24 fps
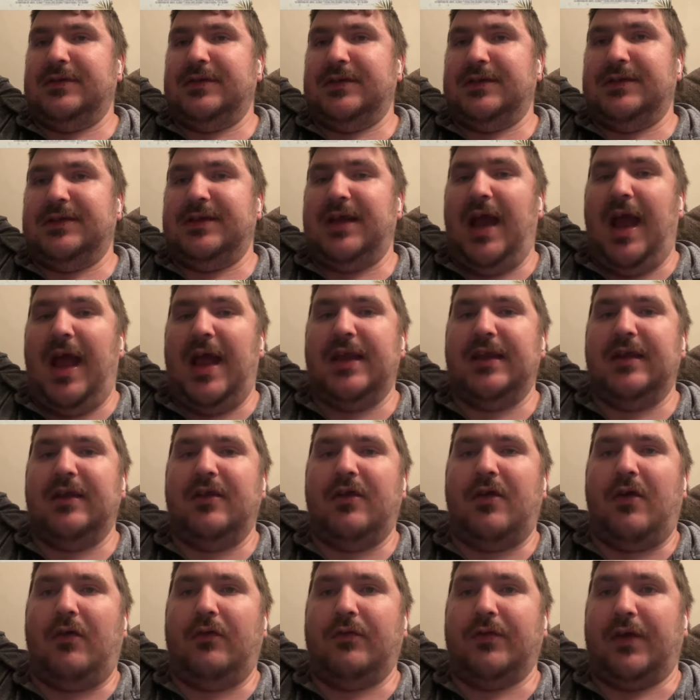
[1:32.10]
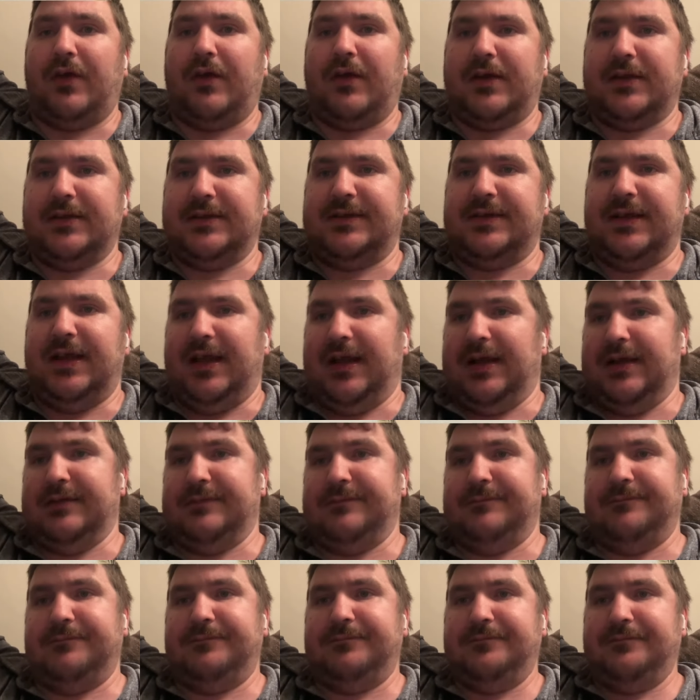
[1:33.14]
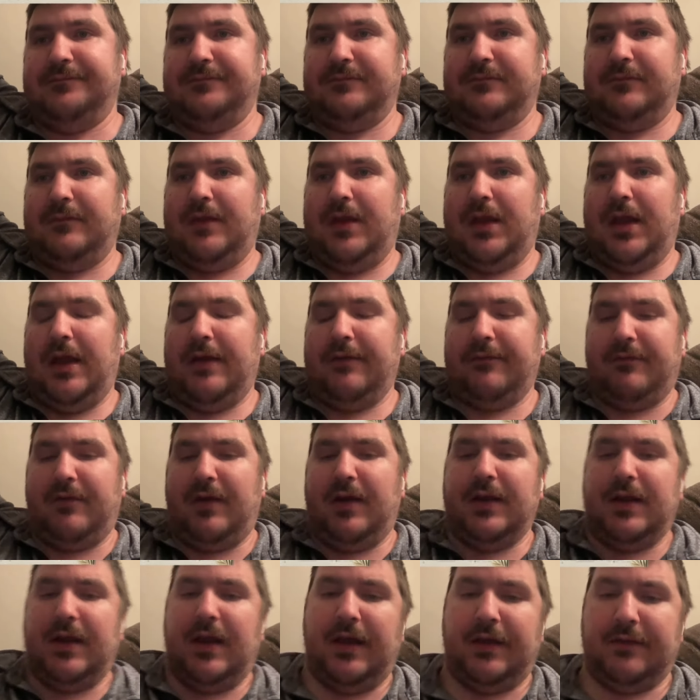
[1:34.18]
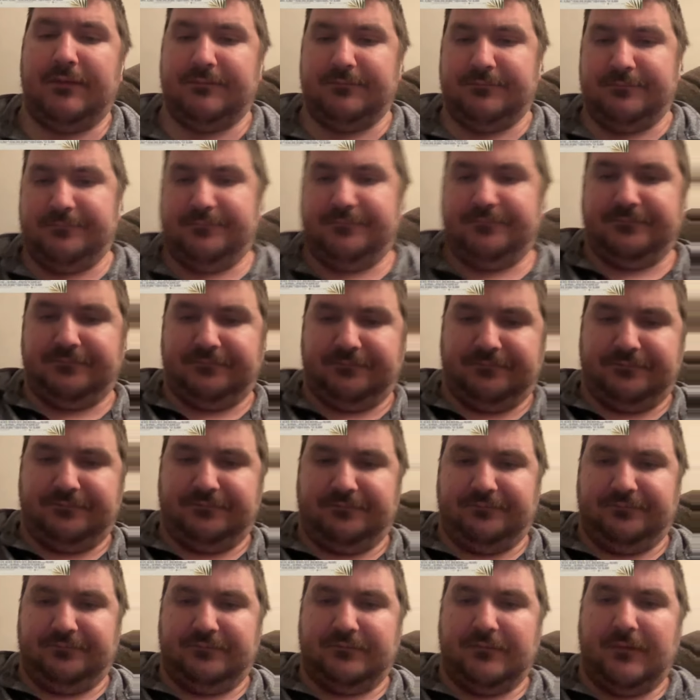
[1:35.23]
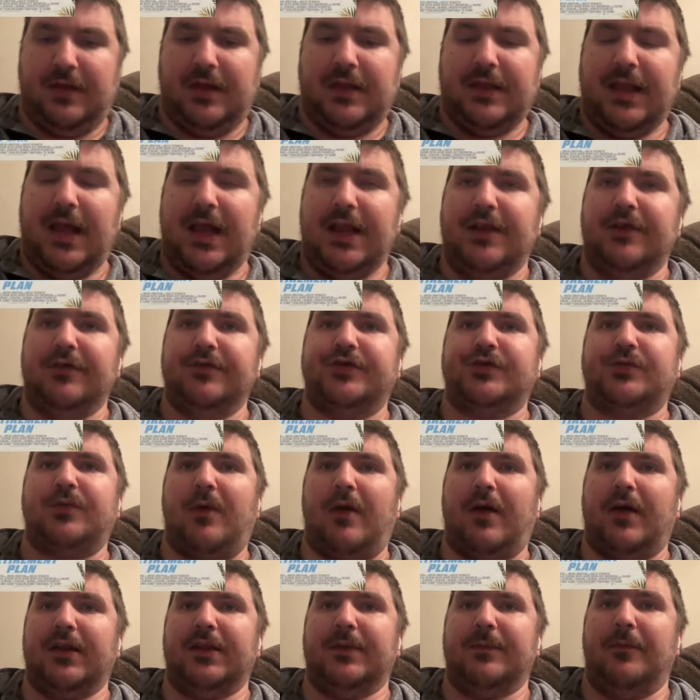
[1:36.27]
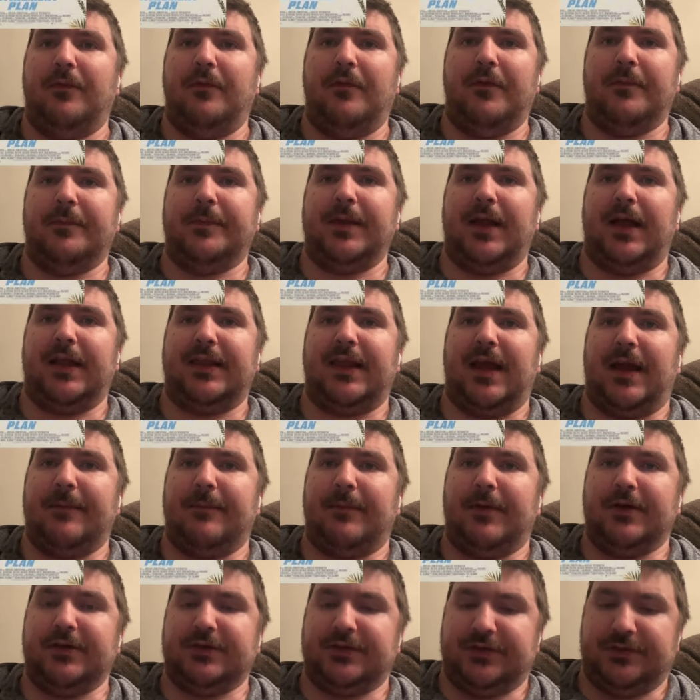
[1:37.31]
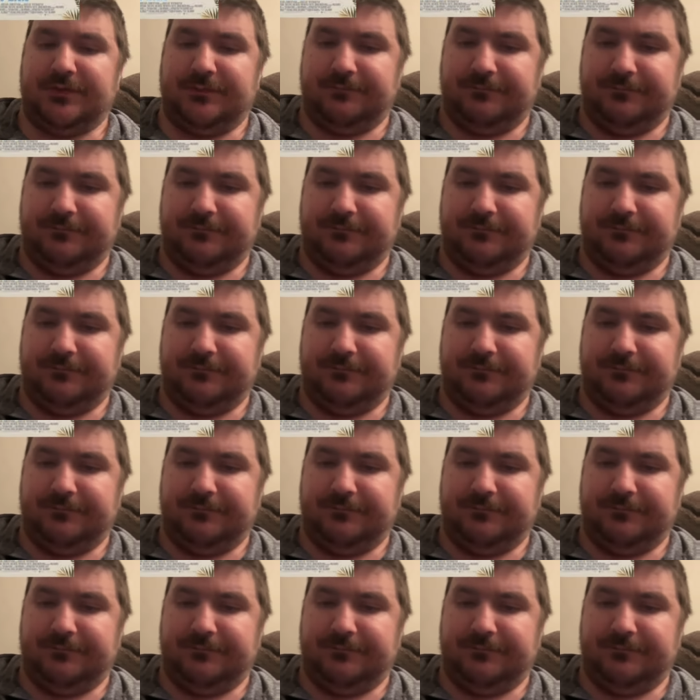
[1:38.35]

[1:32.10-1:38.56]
10 and older can see it. Have a great night. They do swear in the movie, but not that much.